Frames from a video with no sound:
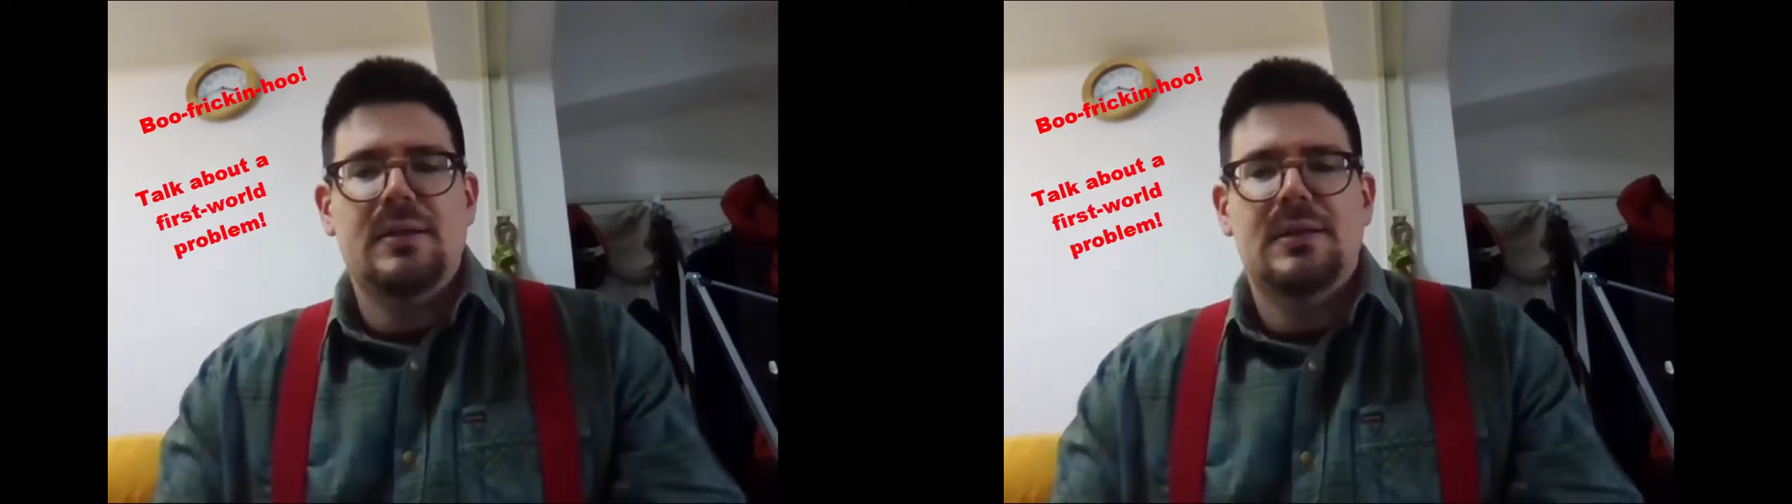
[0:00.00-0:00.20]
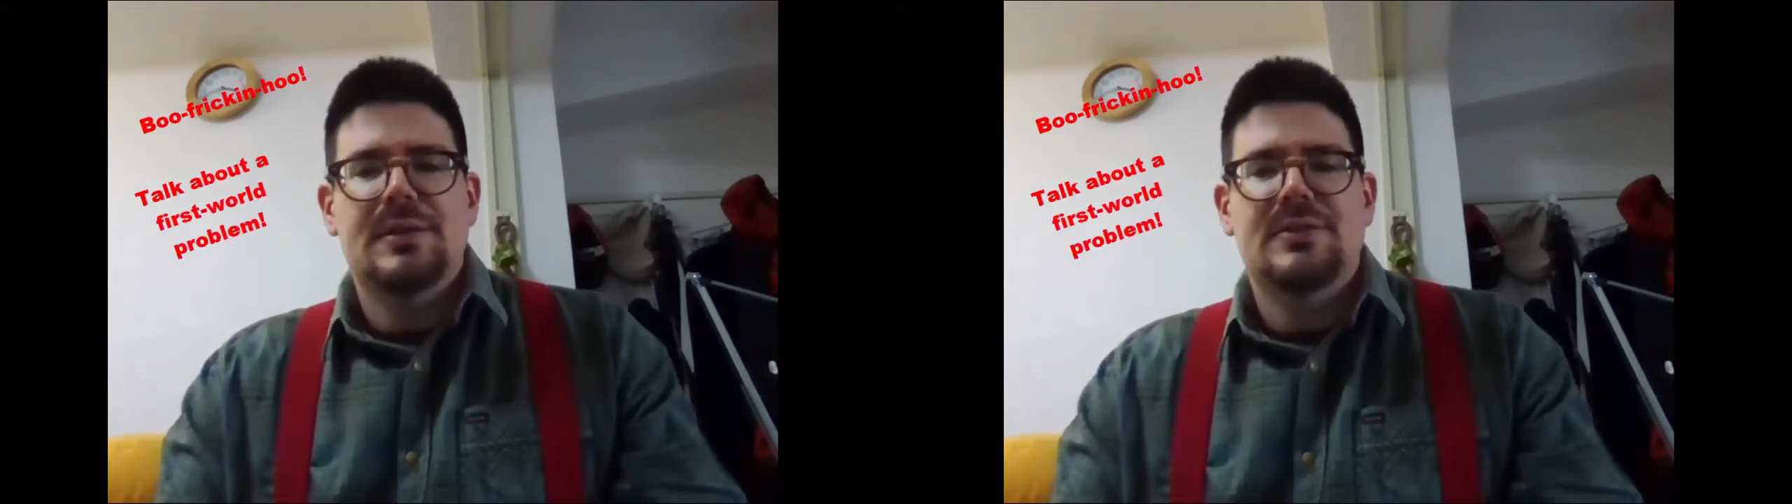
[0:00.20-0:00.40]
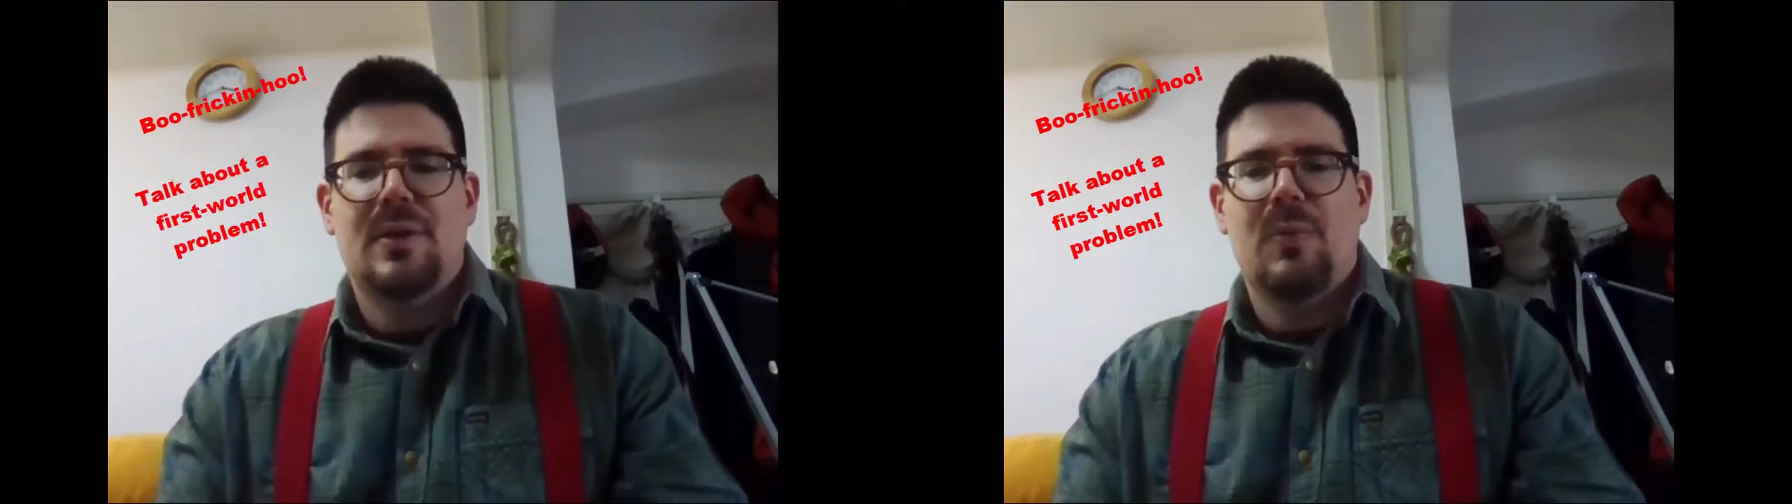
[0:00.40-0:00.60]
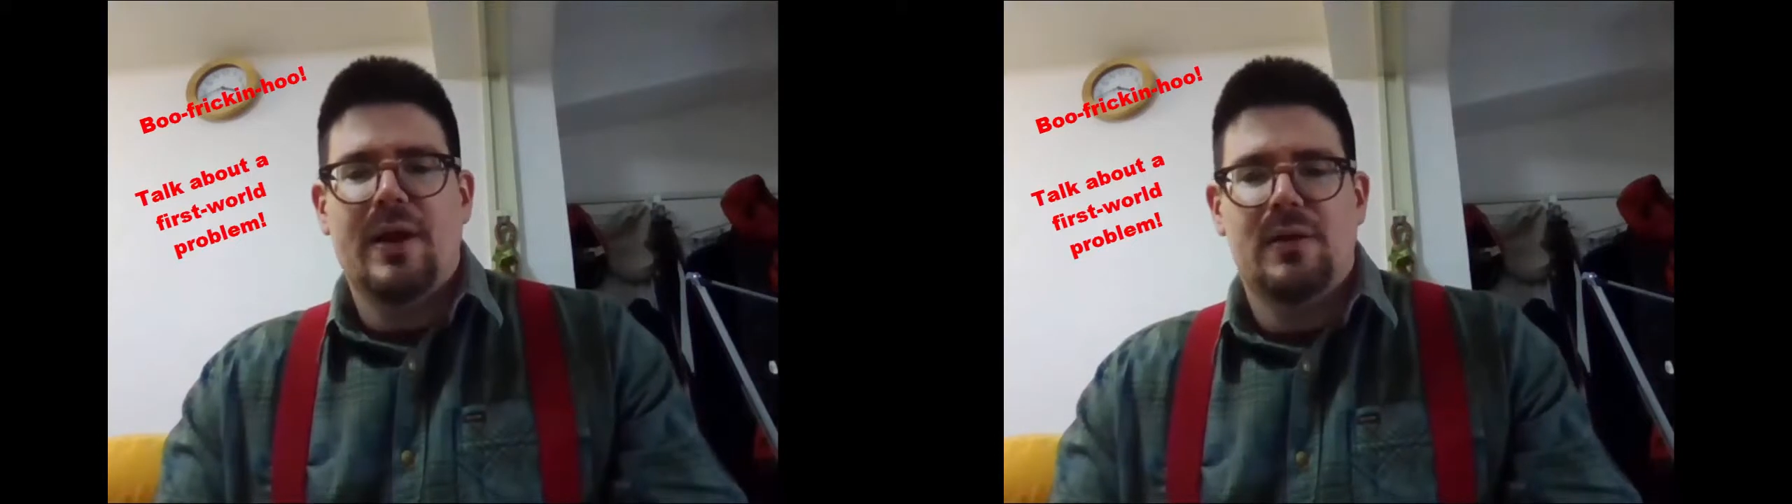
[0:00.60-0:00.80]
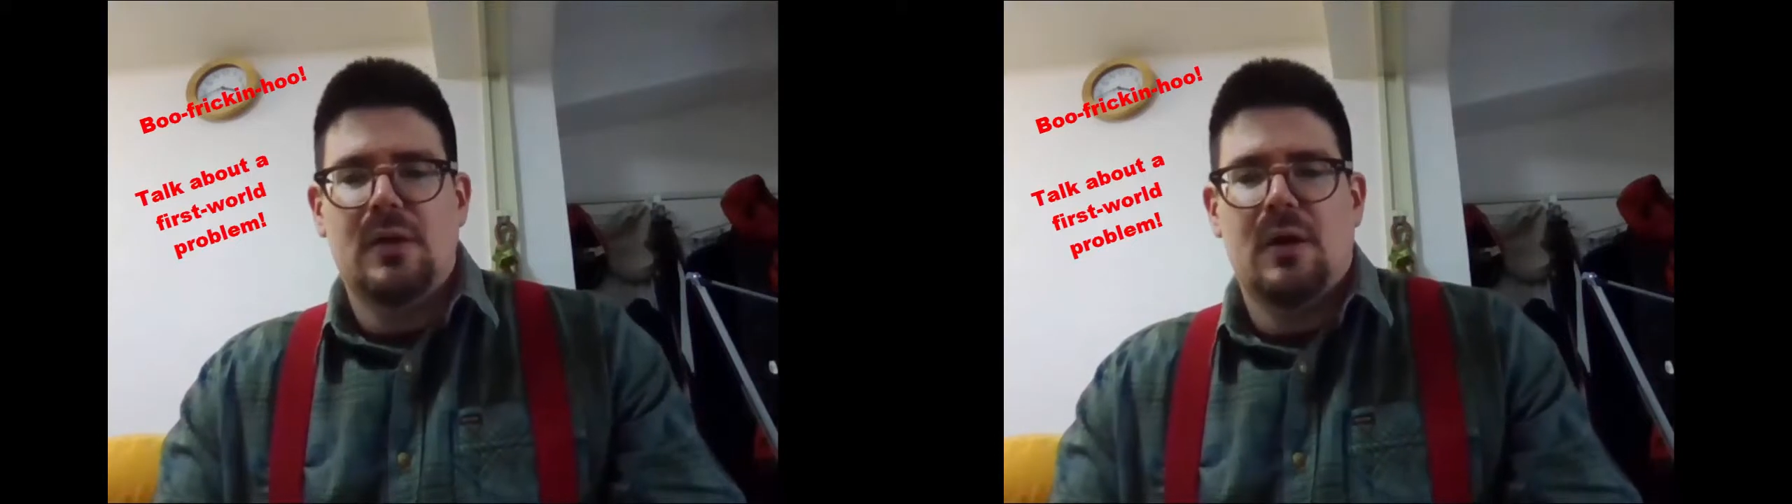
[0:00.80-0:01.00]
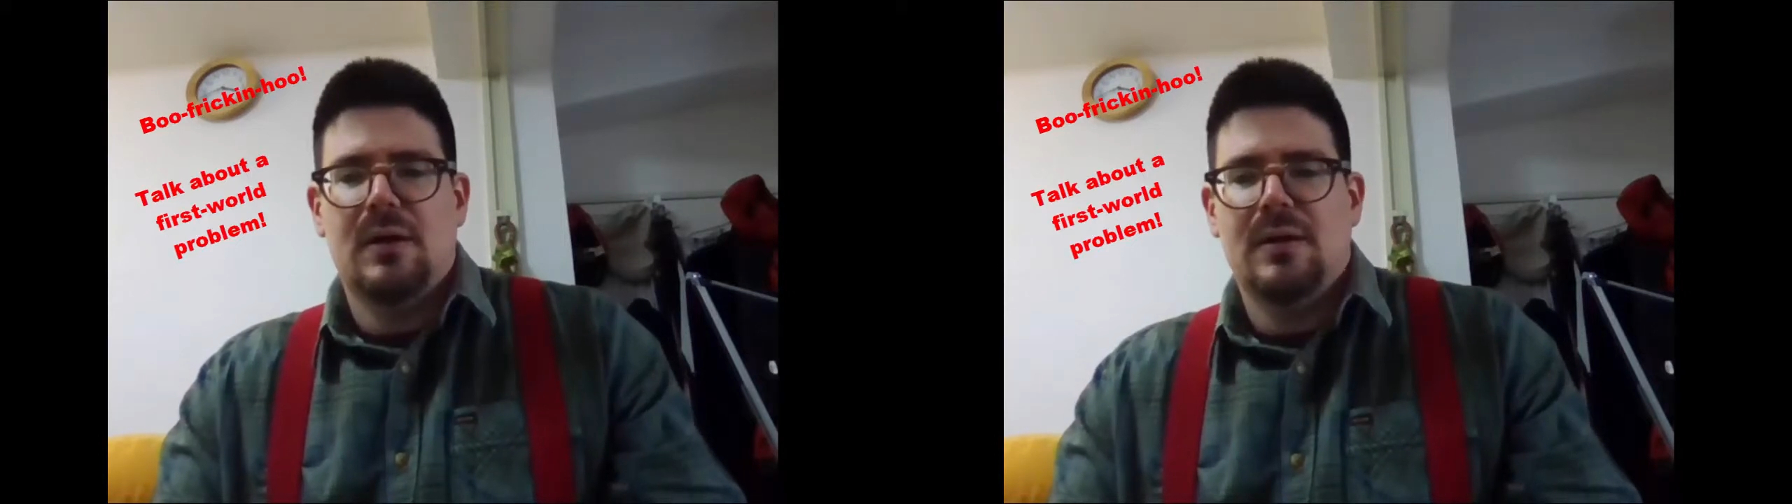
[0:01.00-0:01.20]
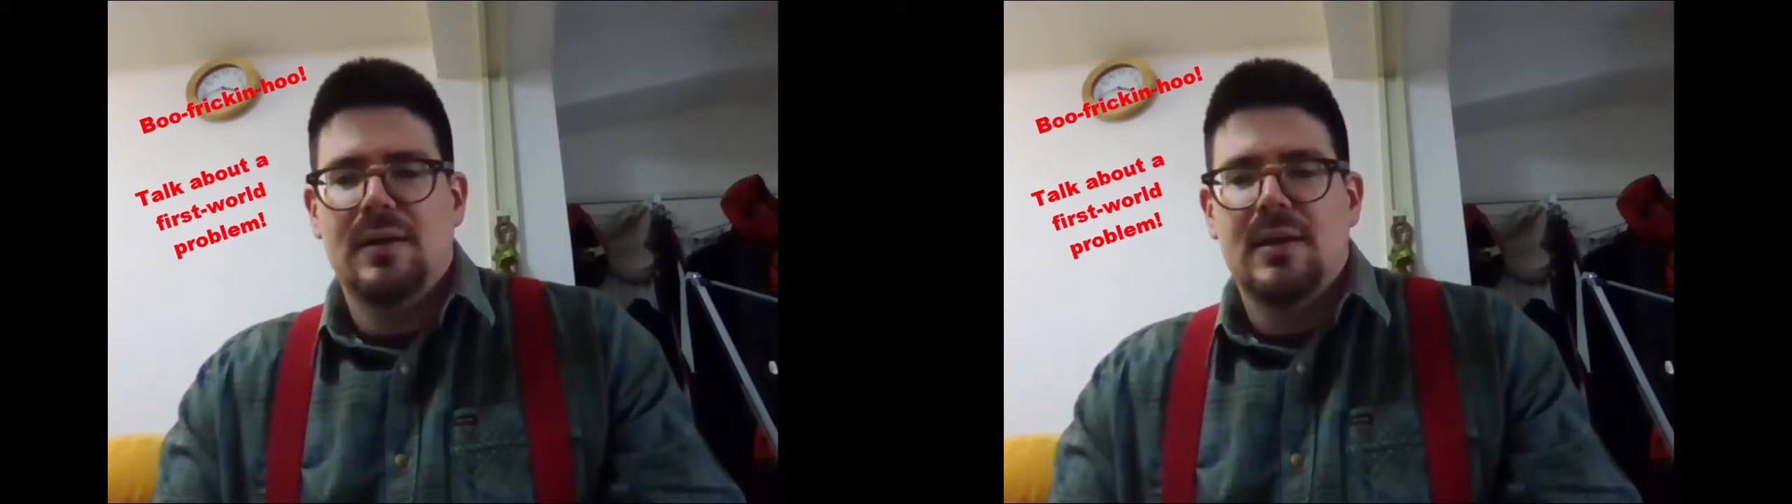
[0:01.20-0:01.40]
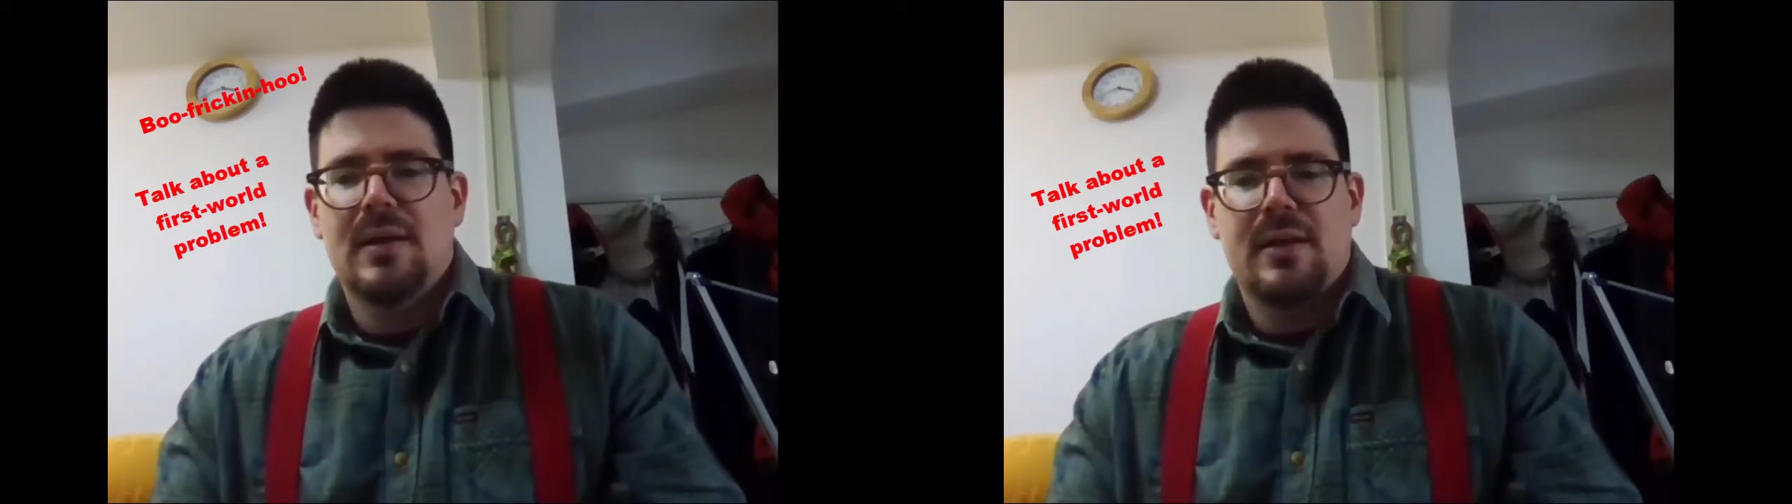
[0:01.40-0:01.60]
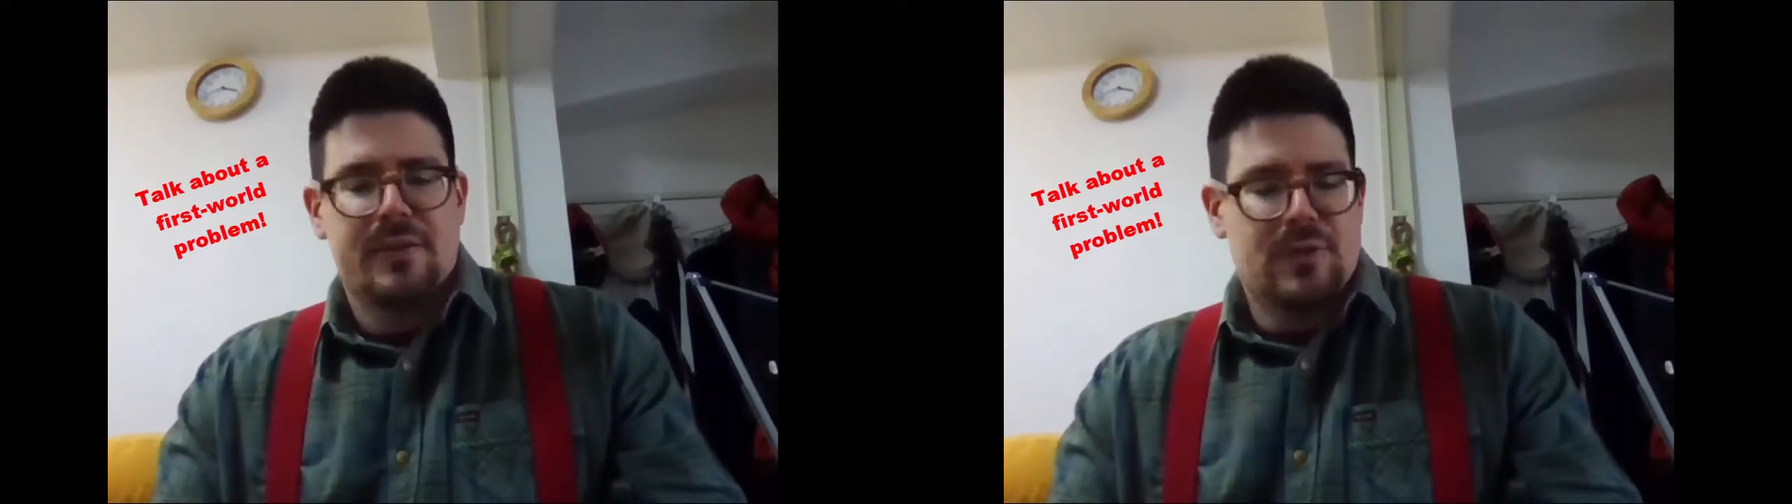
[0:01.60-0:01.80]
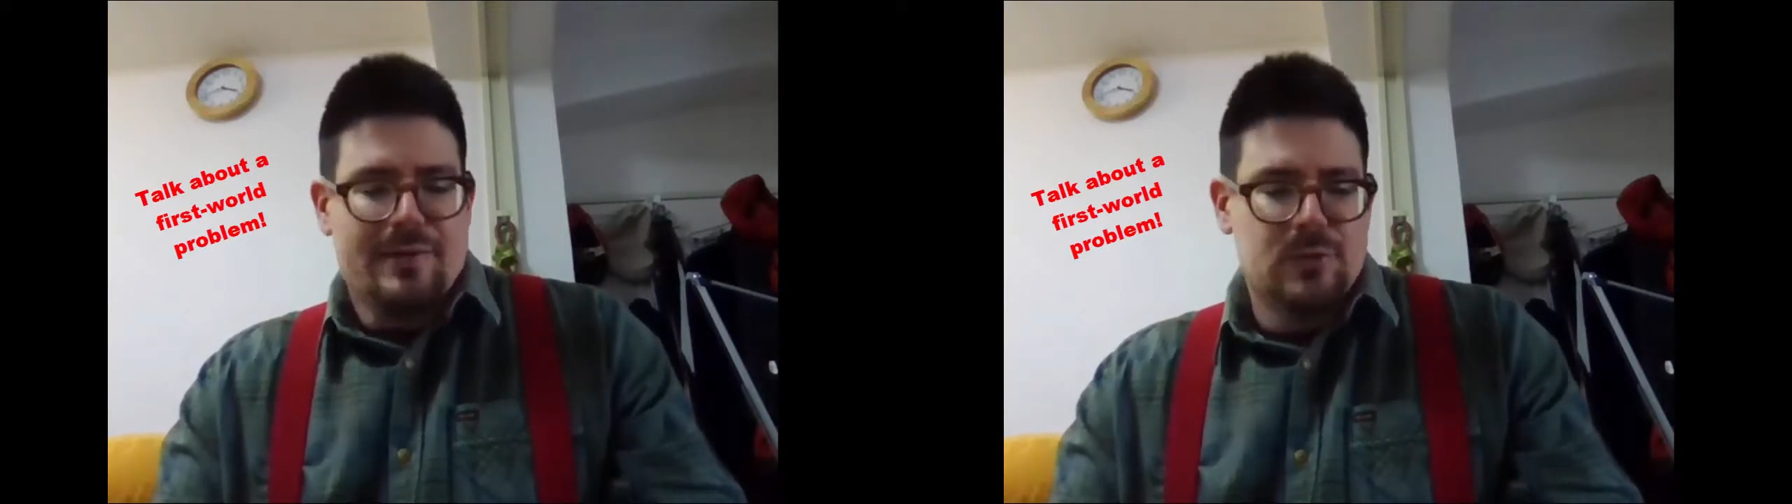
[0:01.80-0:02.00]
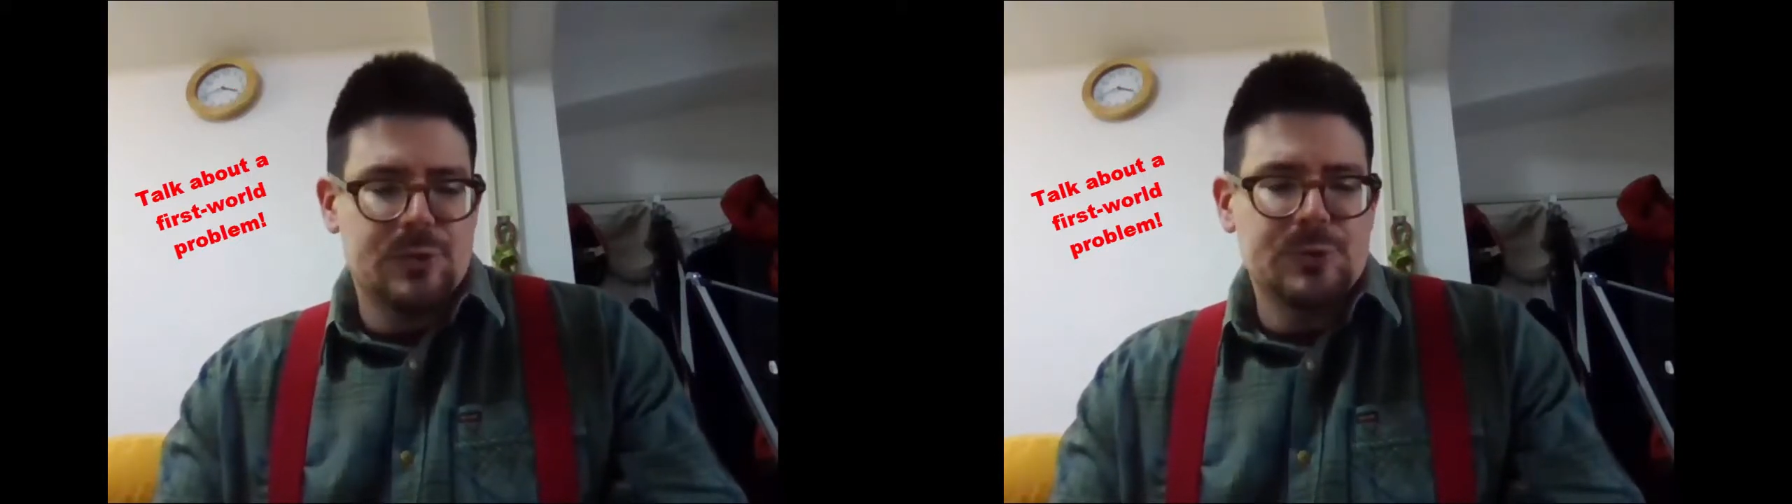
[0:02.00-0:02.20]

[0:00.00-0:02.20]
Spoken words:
somewhere along the travel route,